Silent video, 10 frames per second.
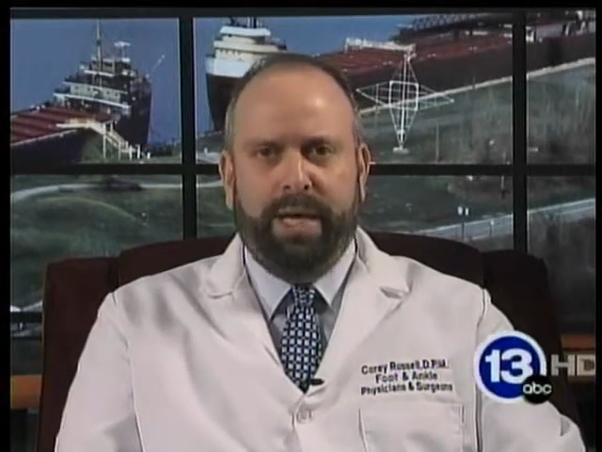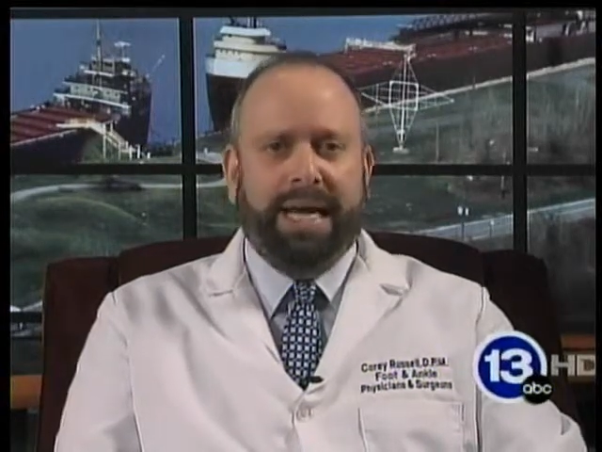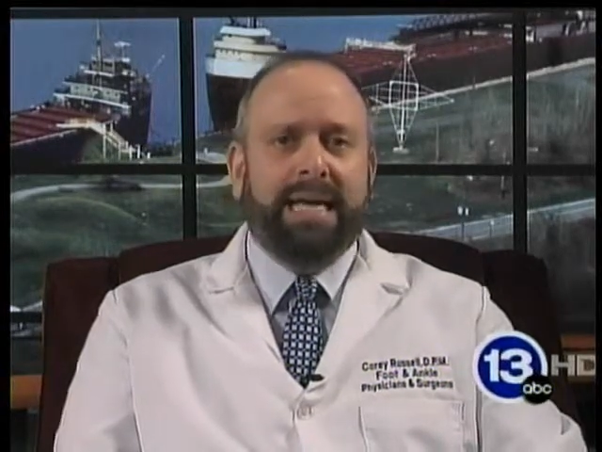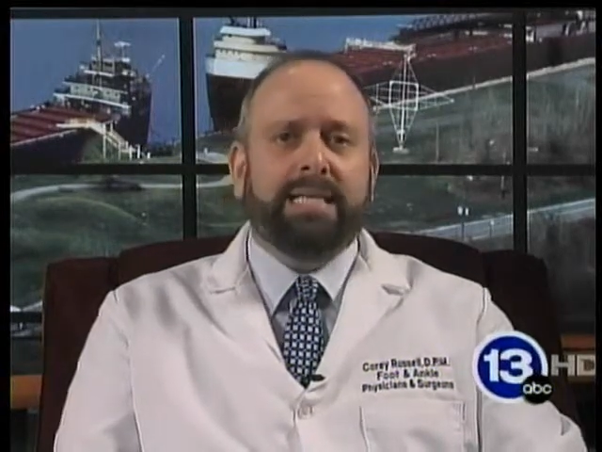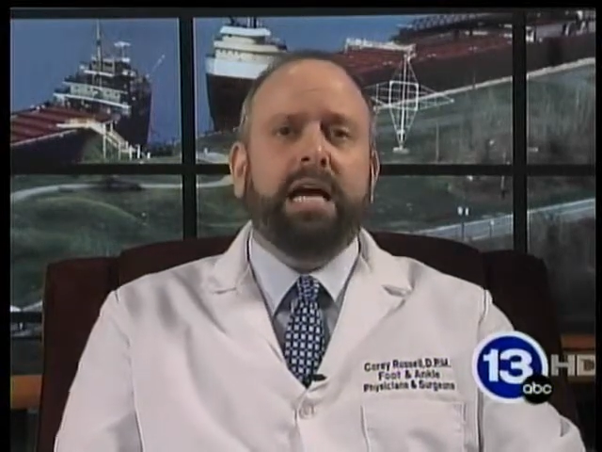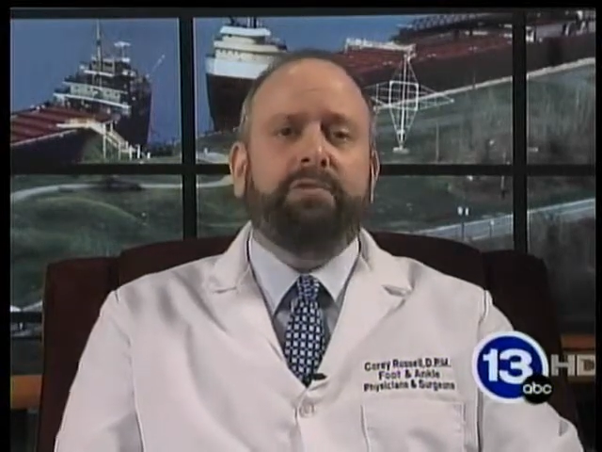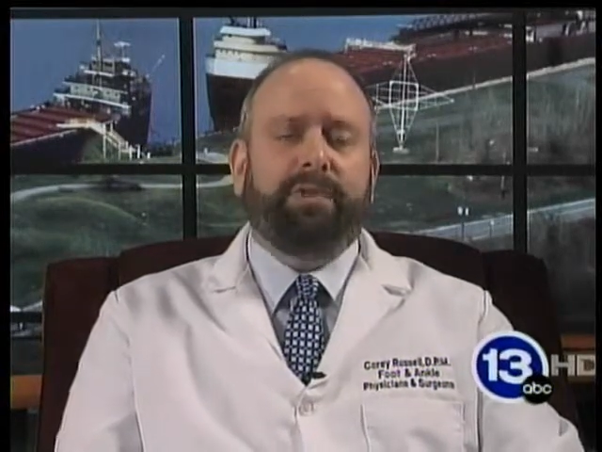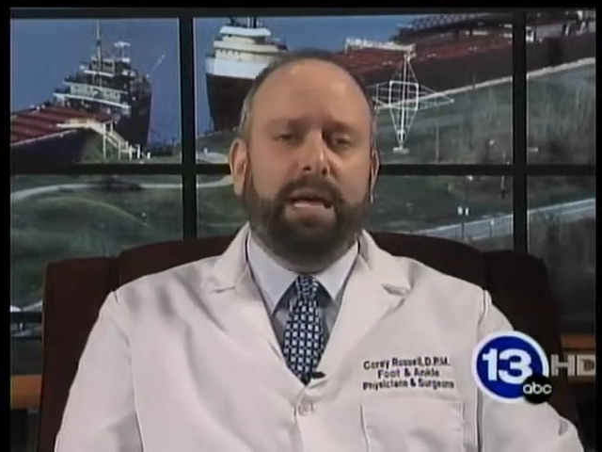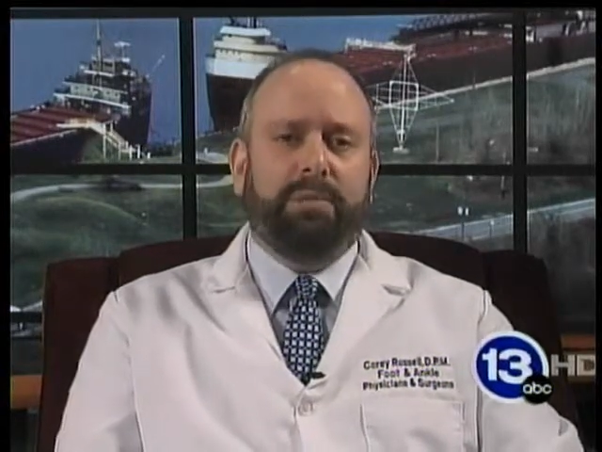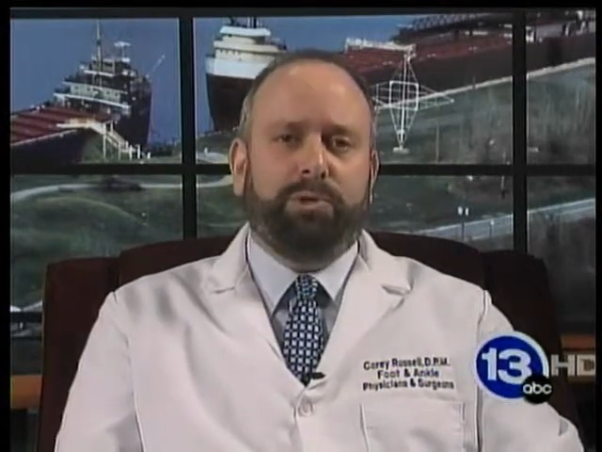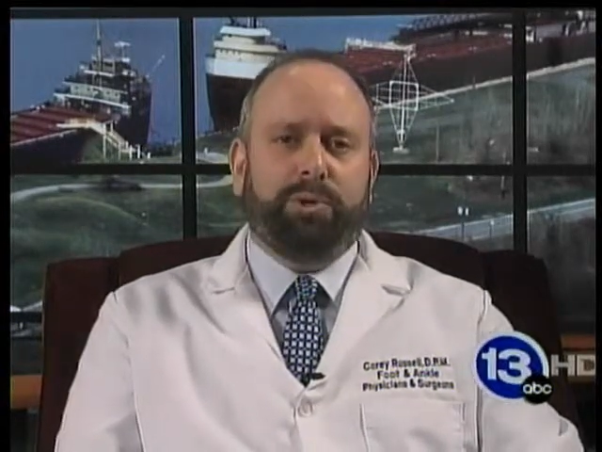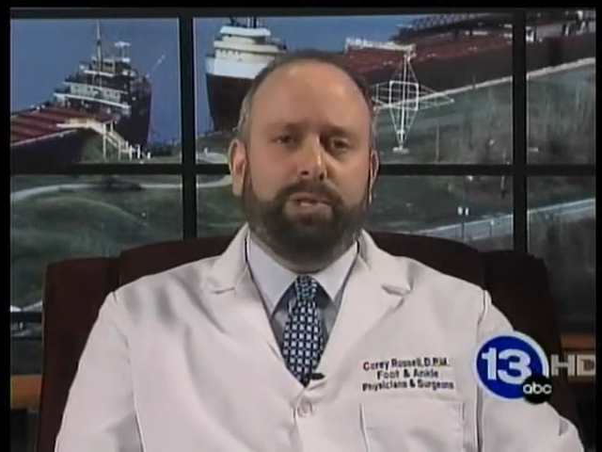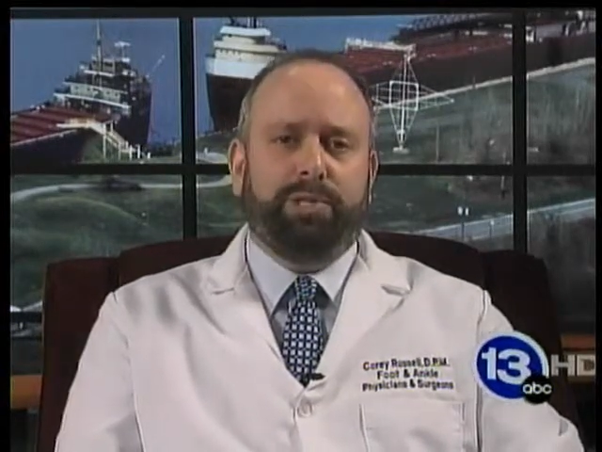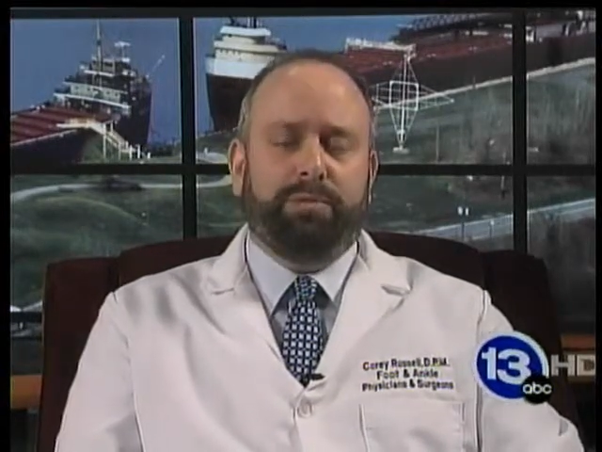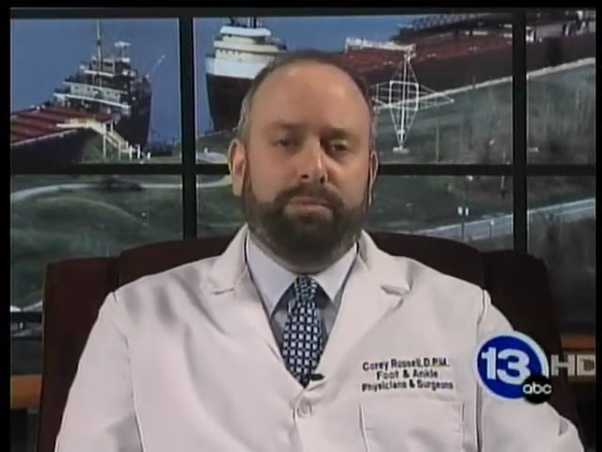
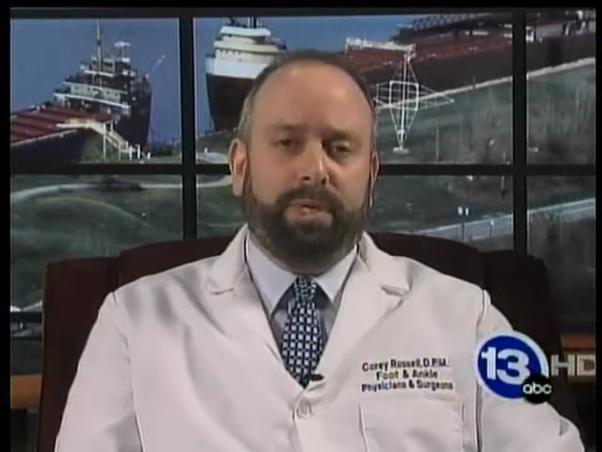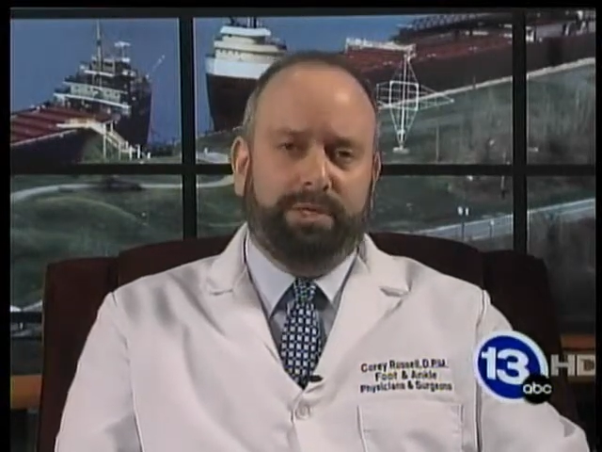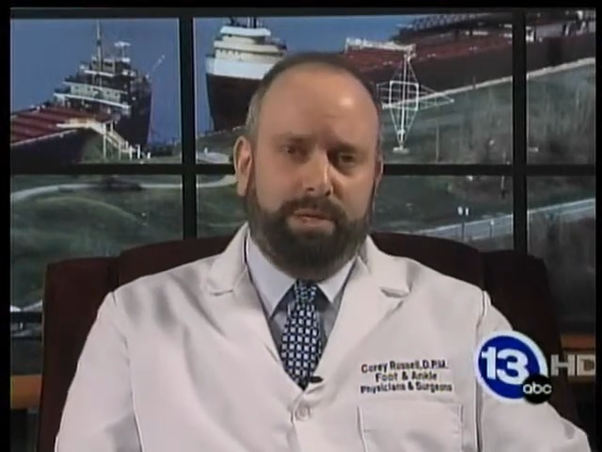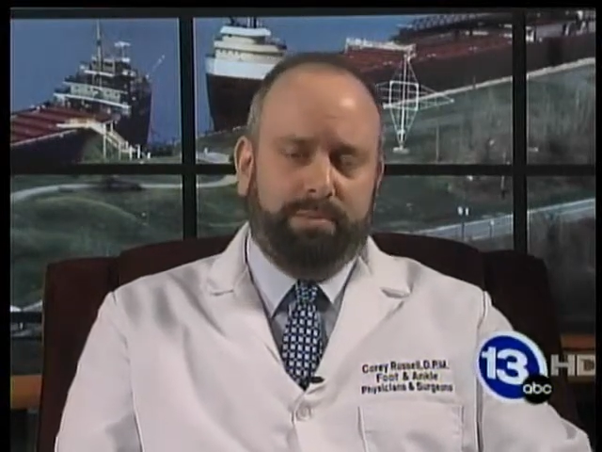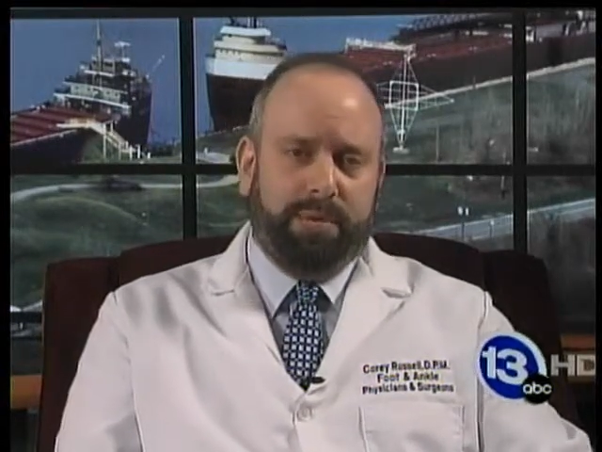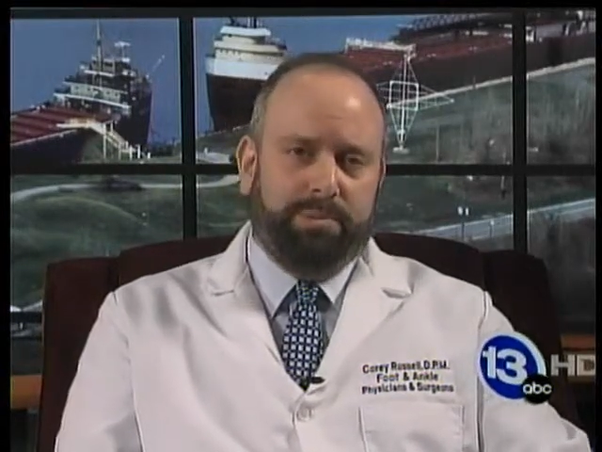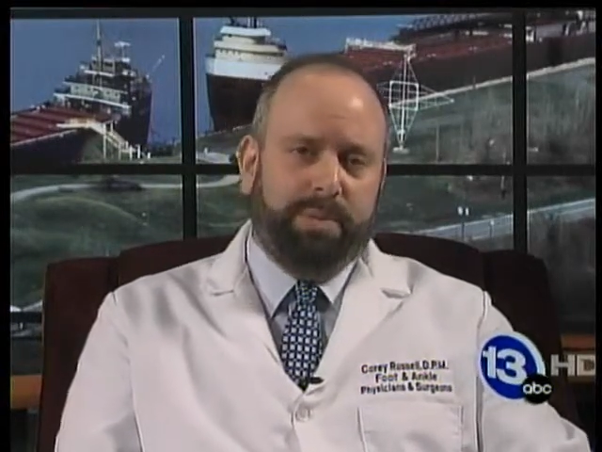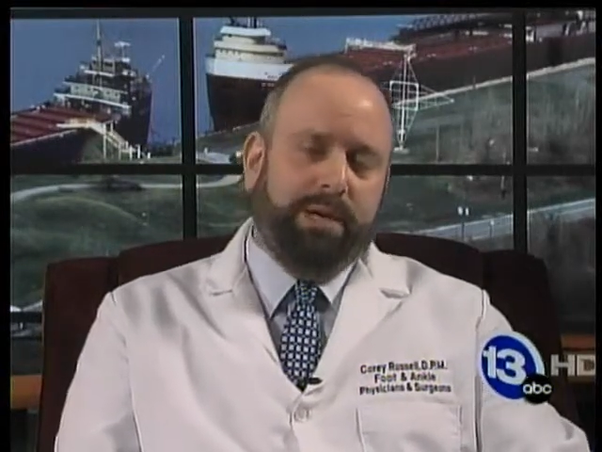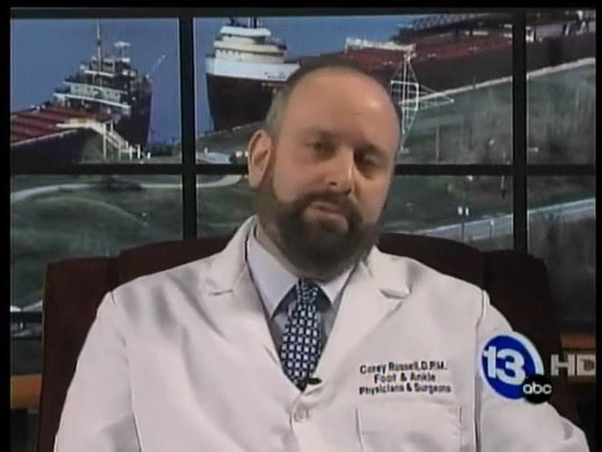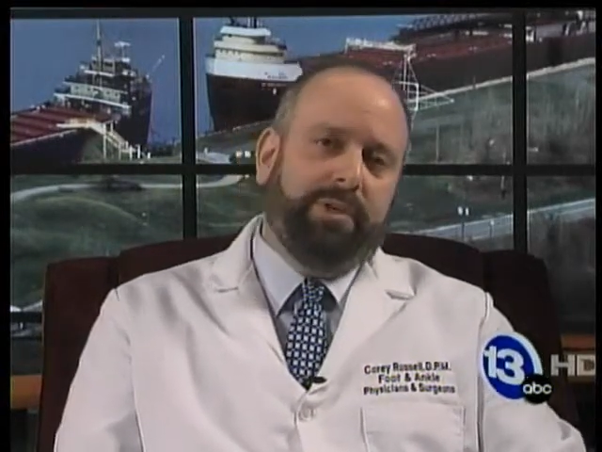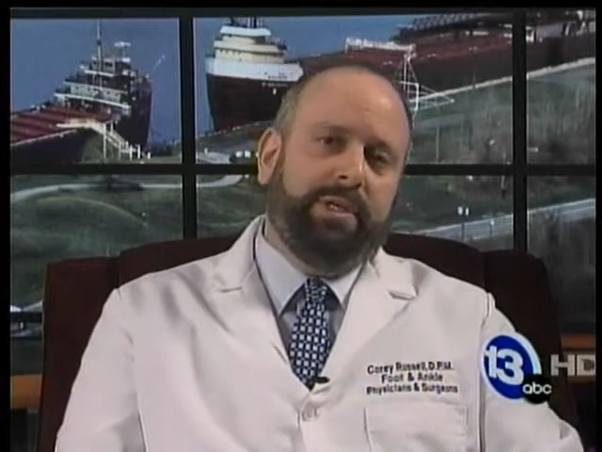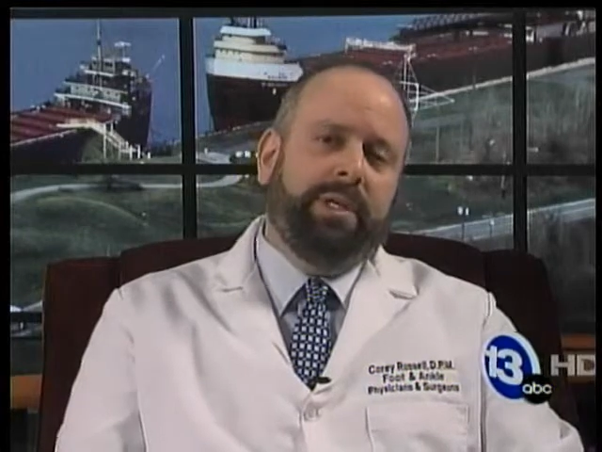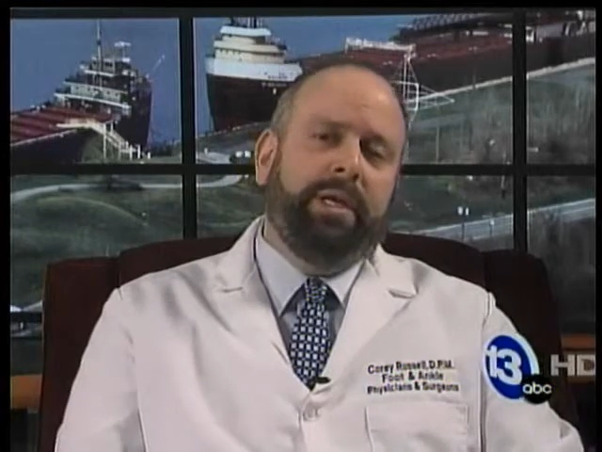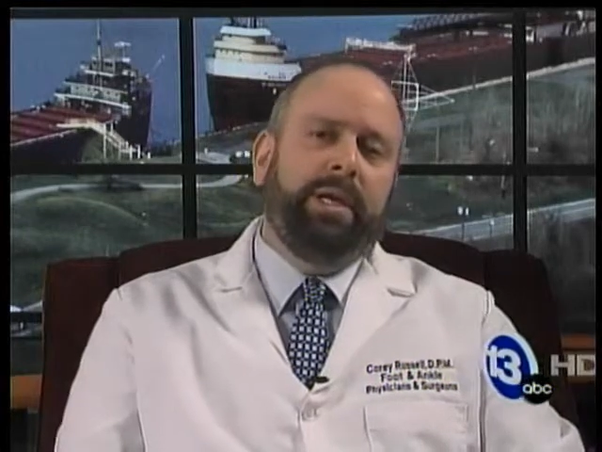Anti-inflammatories can sometimes benefit,